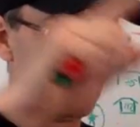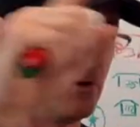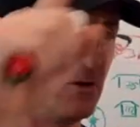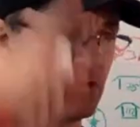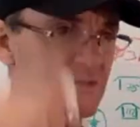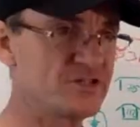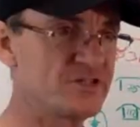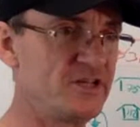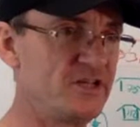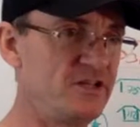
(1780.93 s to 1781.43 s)

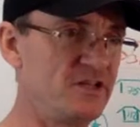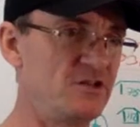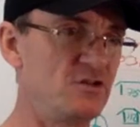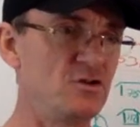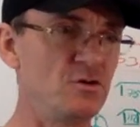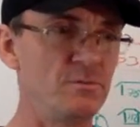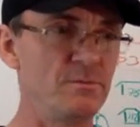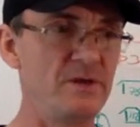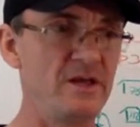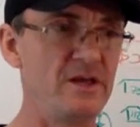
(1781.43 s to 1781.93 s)
or send it
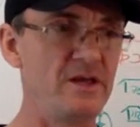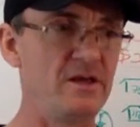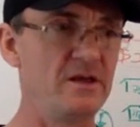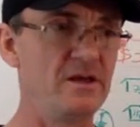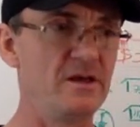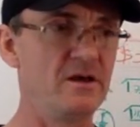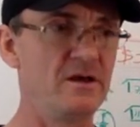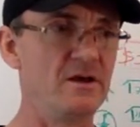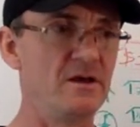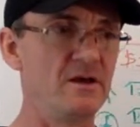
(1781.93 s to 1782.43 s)
to me,
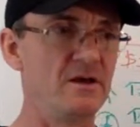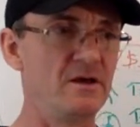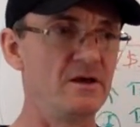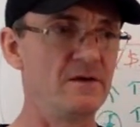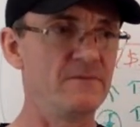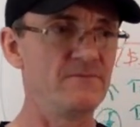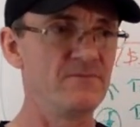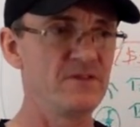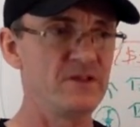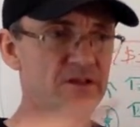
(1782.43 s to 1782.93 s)

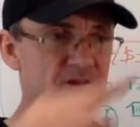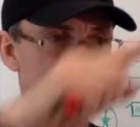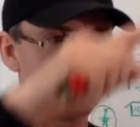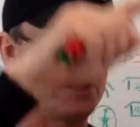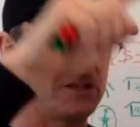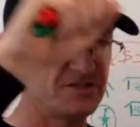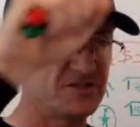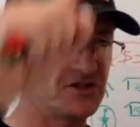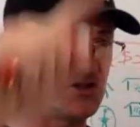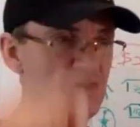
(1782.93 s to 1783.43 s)

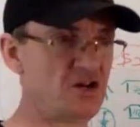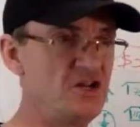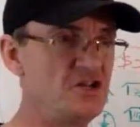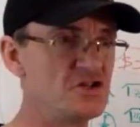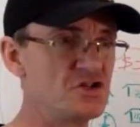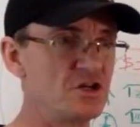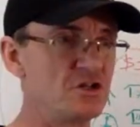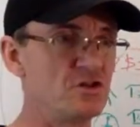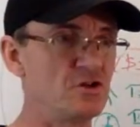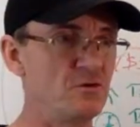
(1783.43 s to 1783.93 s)
the
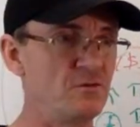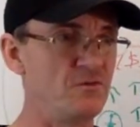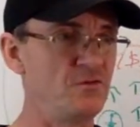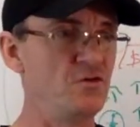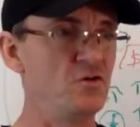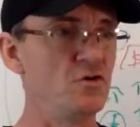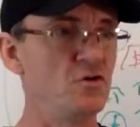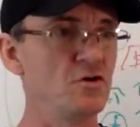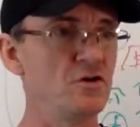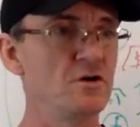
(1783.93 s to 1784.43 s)
screenshot of
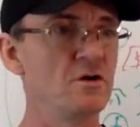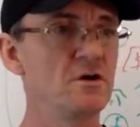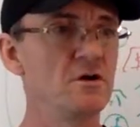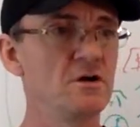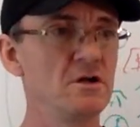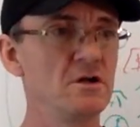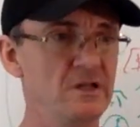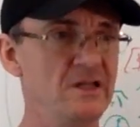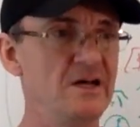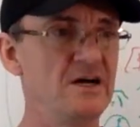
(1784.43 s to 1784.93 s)
your
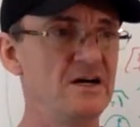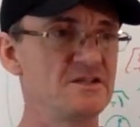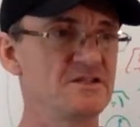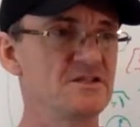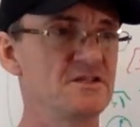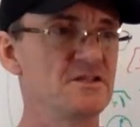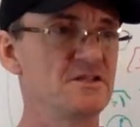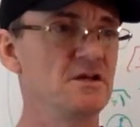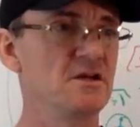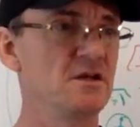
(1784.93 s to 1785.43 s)

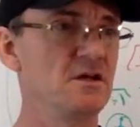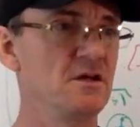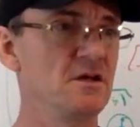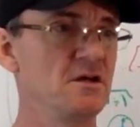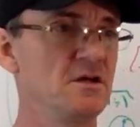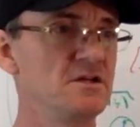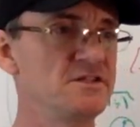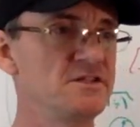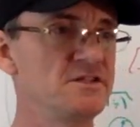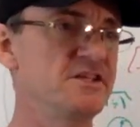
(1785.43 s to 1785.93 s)
last
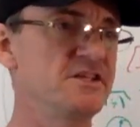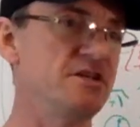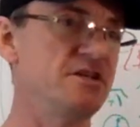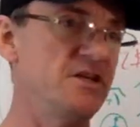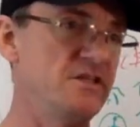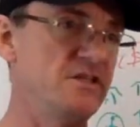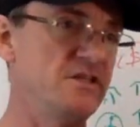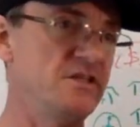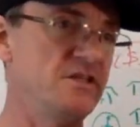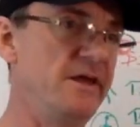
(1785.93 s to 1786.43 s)

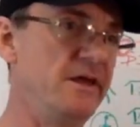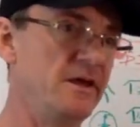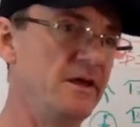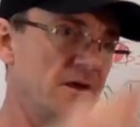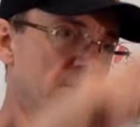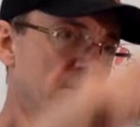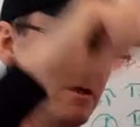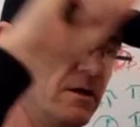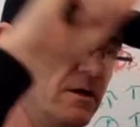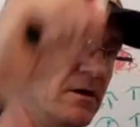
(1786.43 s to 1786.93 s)
60-day
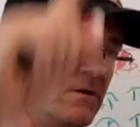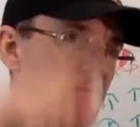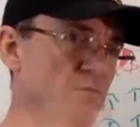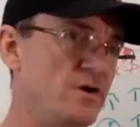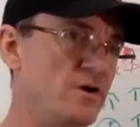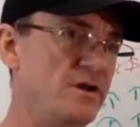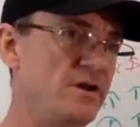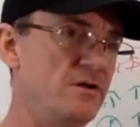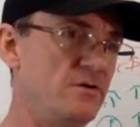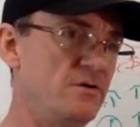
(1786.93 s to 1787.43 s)

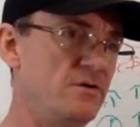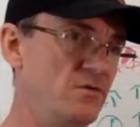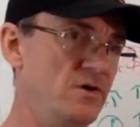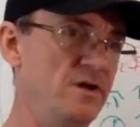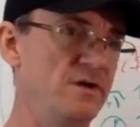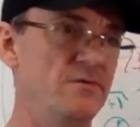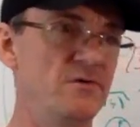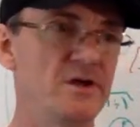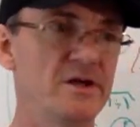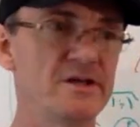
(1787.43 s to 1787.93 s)

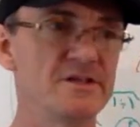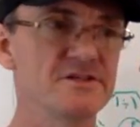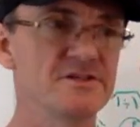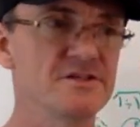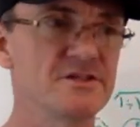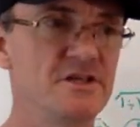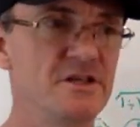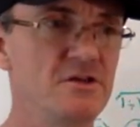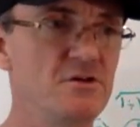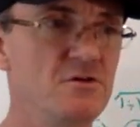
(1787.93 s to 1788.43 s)
where we can
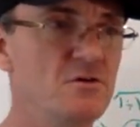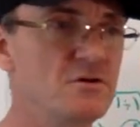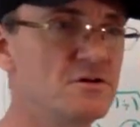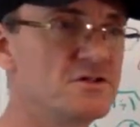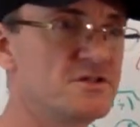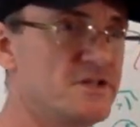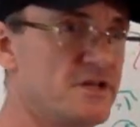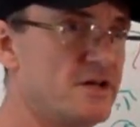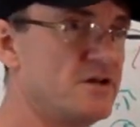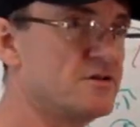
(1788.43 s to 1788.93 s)
see your
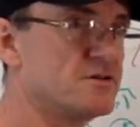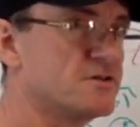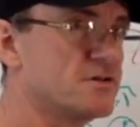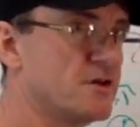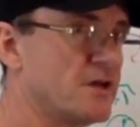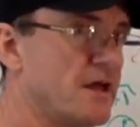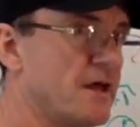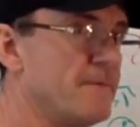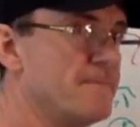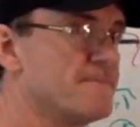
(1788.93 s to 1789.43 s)

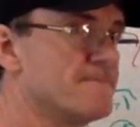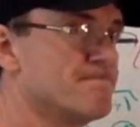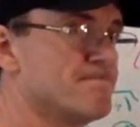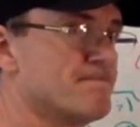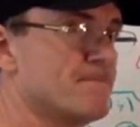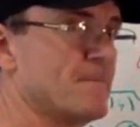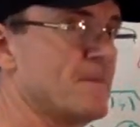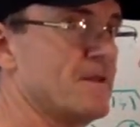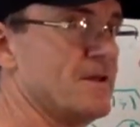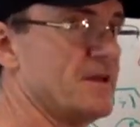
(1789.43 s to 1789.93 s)
sales. Okay,
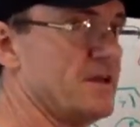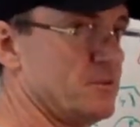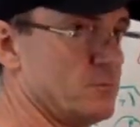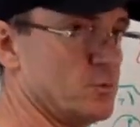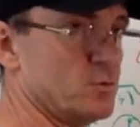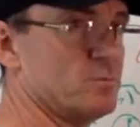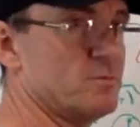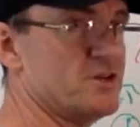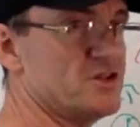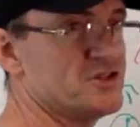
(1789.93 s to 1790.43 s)
it
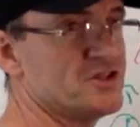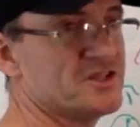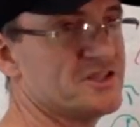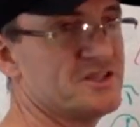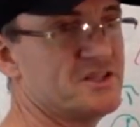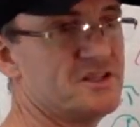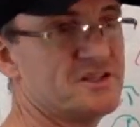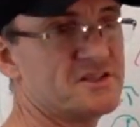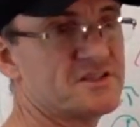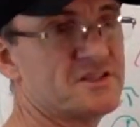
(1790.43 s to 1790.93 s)
would be
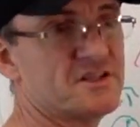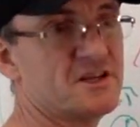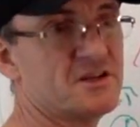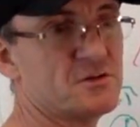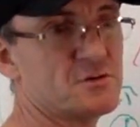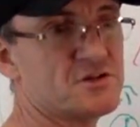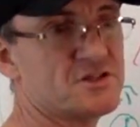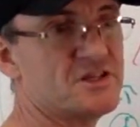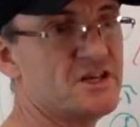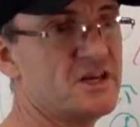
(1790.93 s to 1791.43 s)
just interesting
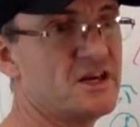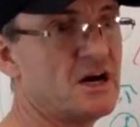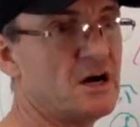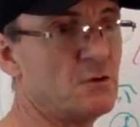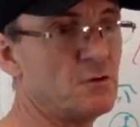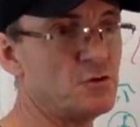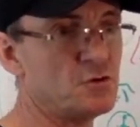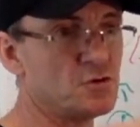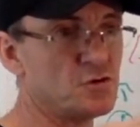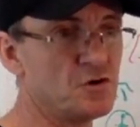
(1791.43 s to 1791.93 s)
to see
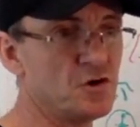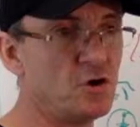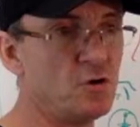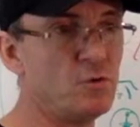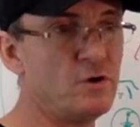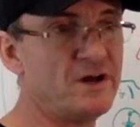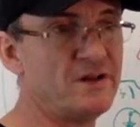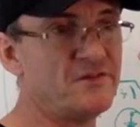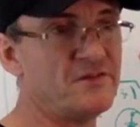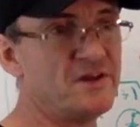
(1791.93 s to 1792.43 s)
how you
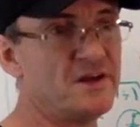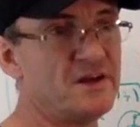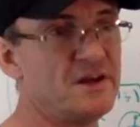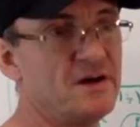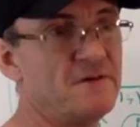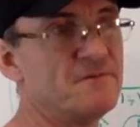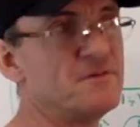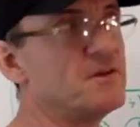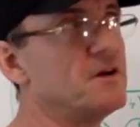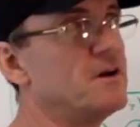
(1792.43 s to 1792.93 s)
grow, and then
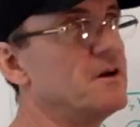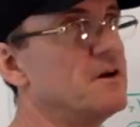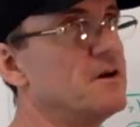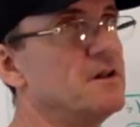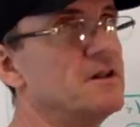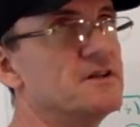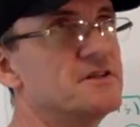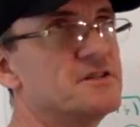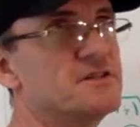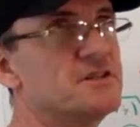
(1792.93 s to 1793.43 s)
after
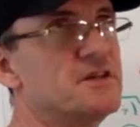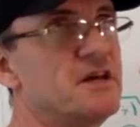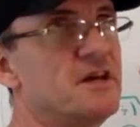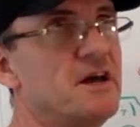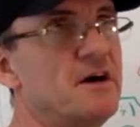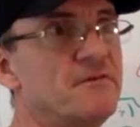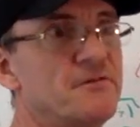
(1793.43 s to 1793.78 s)
let's say